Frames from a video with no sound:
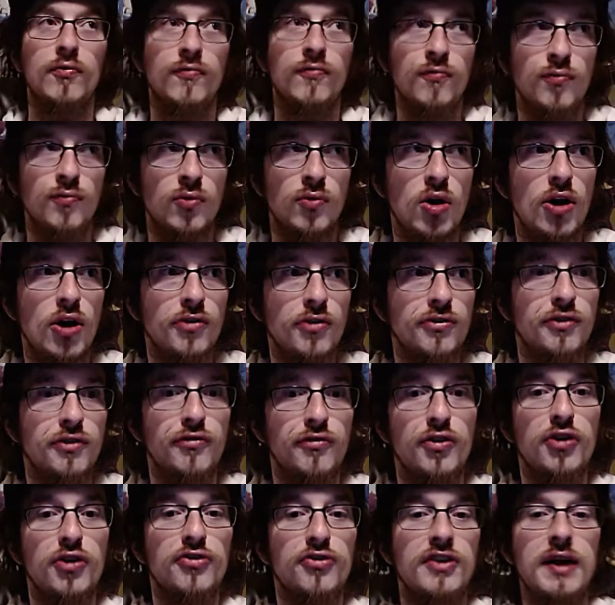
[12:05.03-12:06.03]
lost the
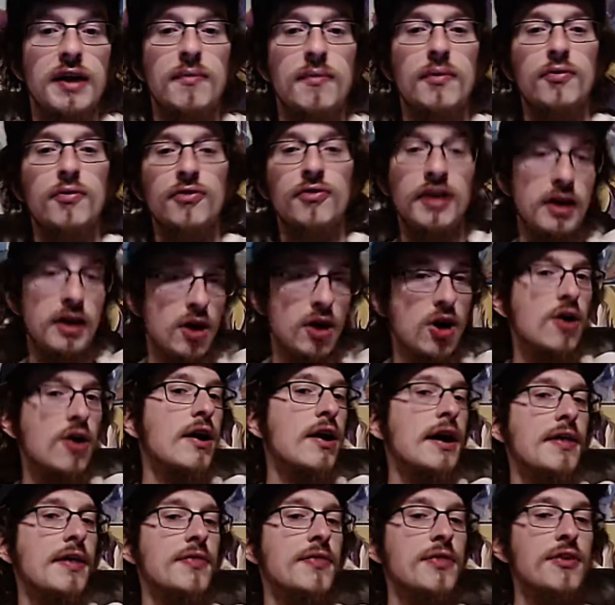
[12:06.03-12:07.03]
first game, I was like, all
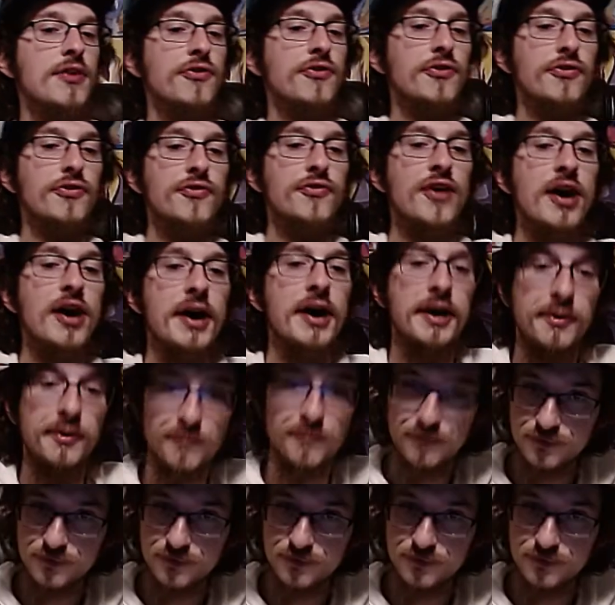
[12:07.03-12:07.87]
right, this is fine.